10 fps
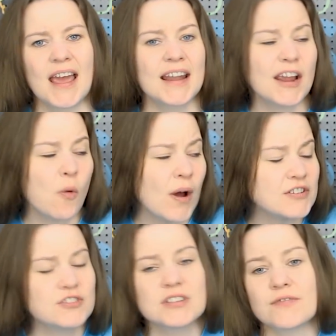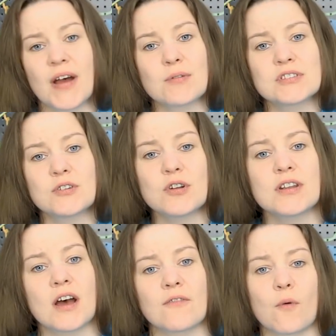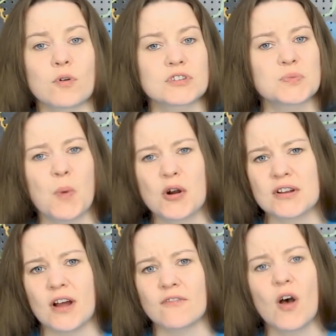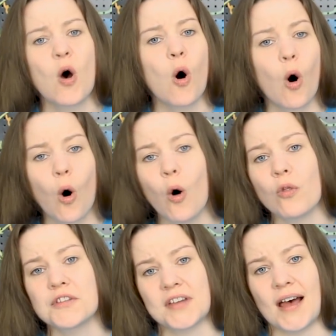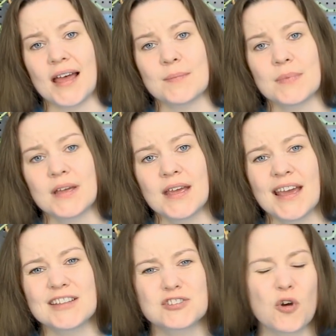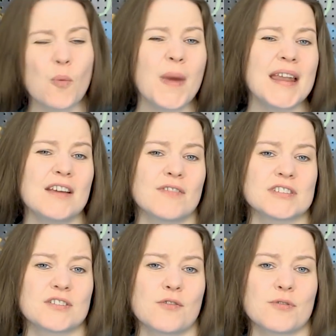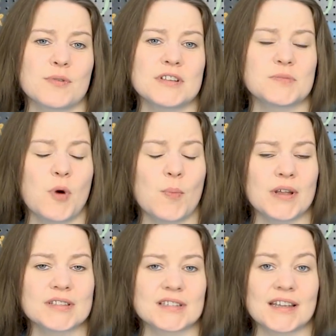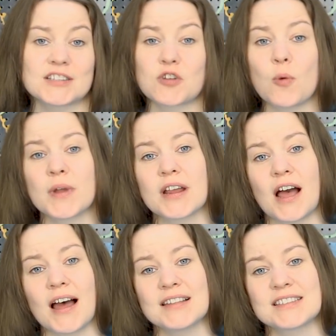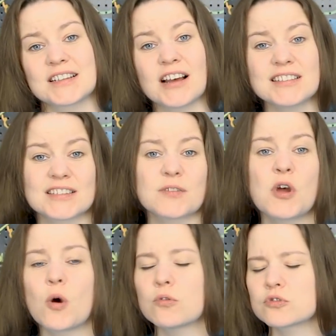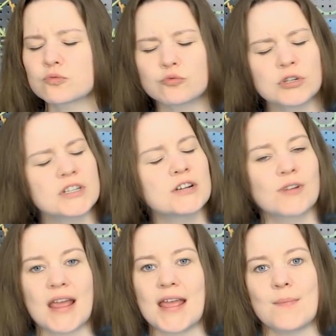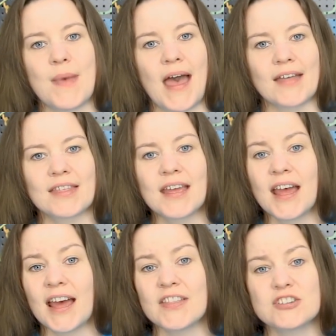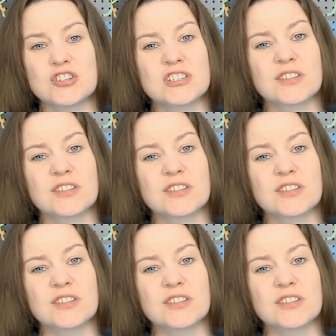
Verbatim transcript: And I questioned if I was good enough or smart enough all the time. And so many of us go through these moments, and Salman Khan's cousin was really great at math, and then she